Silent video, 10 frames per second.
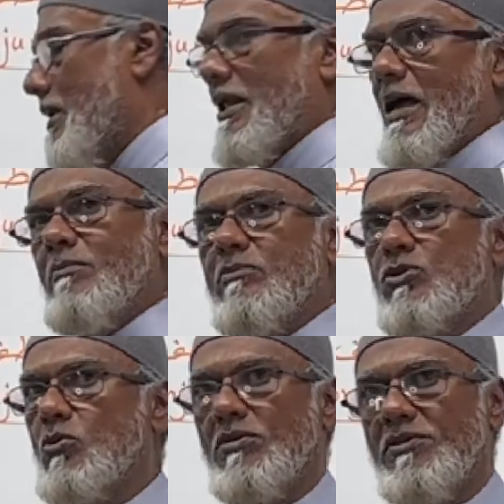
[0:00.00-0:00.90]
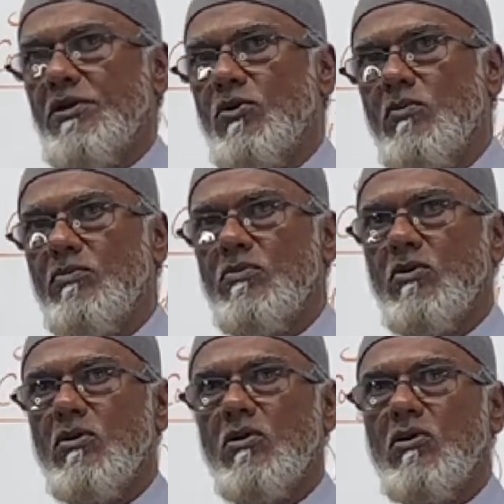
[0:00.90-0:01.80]
Lam tunzirhum,
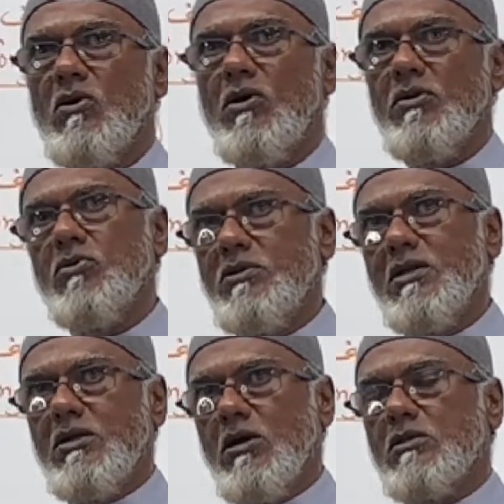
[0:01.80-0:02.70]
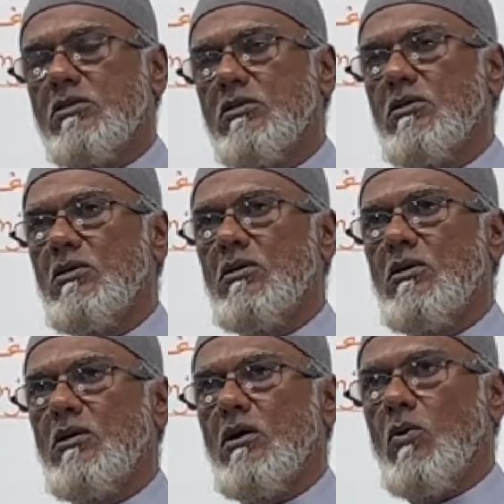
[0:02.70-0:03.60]
or you did not
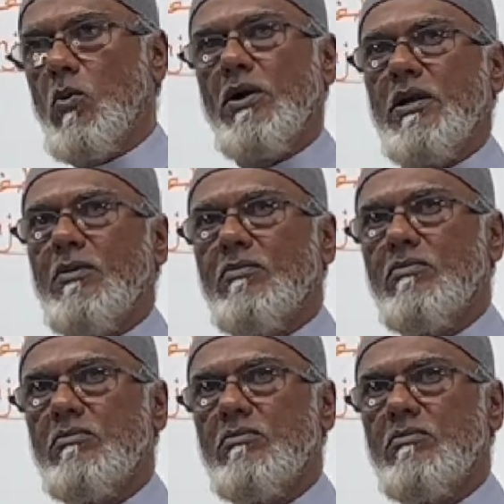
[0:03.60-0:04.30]
warn them.